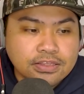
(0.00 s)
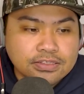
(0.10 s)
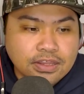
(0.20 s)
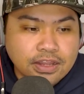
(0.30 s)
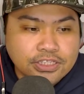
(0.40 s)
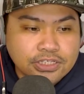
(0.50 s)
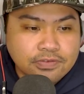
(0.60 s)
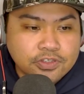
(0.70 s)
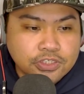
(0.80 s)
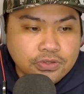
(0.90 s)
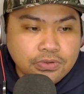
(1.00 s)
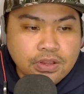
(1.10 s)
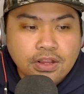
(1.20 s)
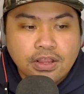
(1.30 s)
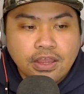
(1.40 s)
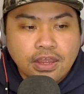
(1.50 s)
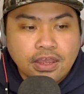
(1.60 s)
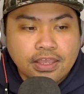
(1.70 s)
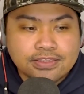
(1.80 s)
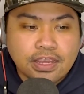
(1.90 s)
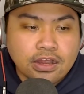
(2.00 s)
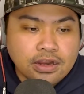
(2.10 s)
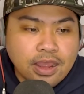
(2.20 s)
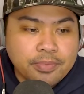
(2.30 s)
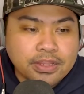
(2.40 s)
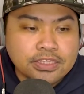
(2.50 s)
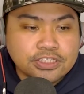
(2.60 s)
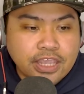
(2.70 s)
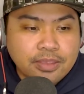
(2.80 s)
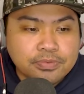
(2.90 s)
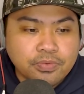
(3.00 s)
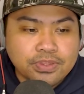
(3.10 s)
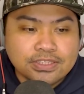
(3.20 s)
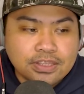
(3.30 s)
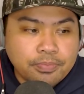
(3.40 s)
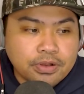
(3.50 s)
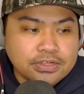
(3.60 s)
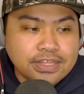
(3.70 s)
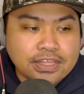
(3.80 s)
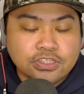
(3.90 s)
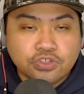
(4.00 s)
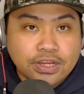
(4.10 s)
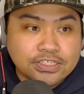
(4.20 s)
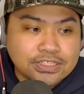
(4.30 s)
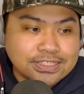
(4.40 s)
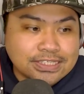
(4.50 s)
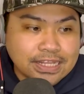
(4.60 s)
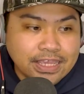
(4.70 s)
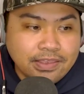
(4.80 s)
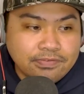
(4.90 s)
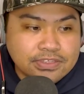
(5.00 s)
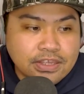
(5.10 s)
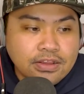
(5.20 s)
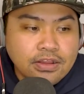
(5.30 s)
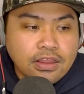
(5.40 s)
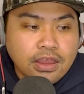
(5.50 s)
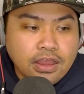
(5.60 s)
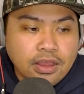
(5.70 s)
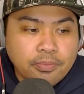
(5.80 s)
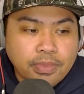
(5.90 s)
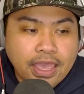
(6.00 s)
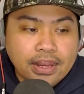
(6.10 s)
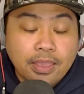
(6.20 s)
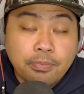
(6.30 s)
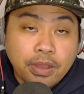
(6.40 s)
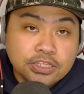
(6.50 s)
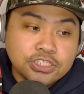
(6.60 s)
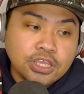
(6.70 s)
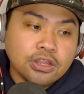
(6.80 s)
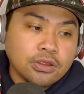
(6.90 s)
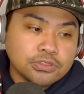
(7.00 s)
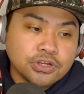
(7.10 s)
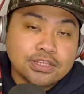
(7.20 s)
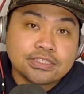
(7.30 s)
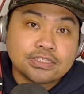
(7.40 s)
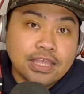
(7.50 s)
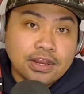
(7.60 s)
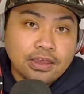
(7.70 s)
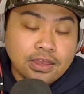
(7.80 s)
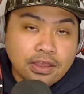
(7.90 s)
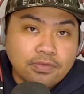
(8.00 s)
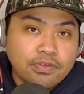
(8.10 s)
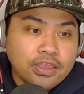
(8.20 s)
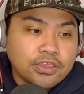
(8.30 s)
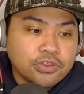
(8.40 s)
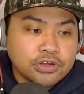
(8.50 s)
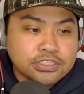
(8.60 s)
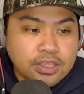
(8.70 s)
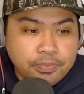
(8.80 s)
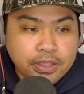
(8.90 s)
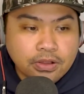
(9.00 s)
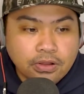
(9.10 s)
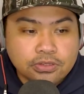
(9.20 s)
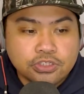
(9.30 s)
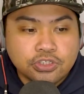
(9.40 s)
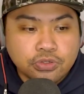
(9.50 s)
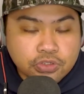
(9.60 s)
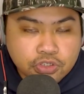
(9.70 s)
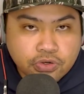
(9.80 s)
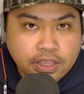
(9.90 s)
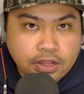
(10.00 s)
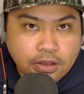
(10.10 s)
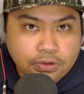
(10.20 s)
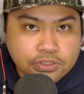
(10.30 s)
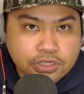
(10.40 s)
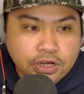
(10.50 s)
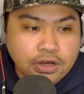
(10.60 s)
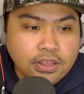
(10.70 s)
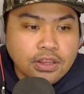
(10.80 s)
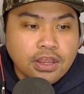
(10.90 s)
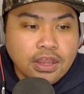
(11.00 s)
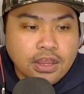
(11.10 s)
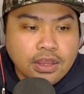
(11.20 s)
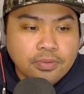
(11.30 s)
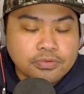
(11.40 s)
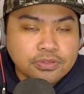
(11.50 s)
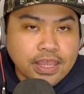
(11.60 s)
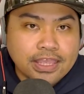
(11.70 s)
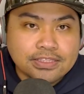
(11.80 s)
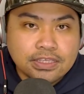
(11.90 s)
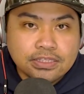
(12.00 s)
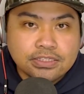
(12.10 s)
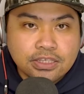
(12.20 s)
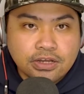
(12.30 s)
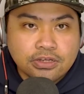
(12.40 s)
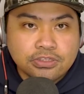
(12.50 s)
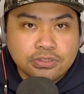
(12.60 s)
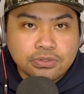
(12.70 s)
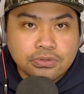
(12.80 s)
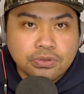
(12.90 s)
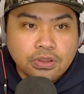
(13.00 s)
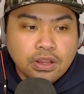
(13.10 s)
collection of shoe. It's ergonomically shaped with zippers and stretchy sleeves, and a bungee closure instead of your typical shoestring closure, so that it's easier to